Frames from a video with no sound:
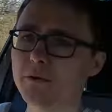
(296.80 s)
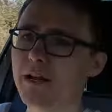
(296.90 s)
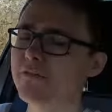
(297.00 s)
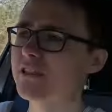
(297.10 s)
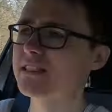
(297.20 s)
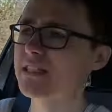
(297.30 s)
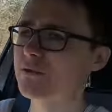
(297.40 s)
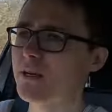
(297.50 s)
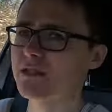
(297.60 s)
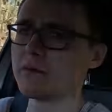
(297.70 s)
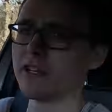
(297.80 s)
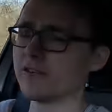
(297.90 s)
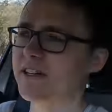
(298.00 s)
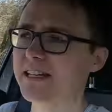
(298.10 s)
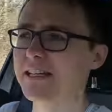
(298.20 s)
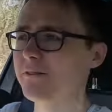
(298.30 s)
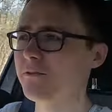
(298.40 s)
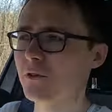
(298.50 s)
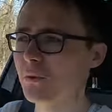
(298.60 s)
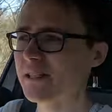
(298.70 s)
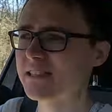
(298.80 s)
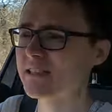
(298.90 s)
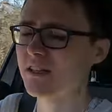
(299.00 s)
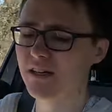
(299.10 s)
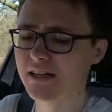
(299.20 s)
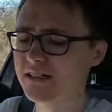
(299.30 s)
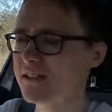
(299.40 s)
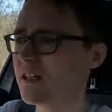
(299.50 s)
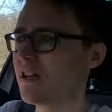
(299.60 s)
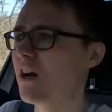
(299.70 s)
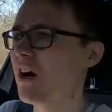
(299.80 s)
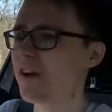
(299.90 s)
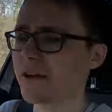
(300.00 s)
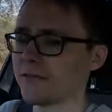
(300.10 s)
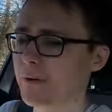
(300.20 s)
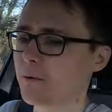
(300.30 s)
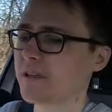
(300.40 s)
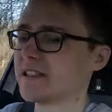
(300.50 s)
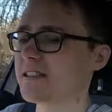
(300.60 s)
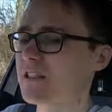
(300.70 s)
think we're ever in a situation where you really need full winter tyres. I don't think we're in a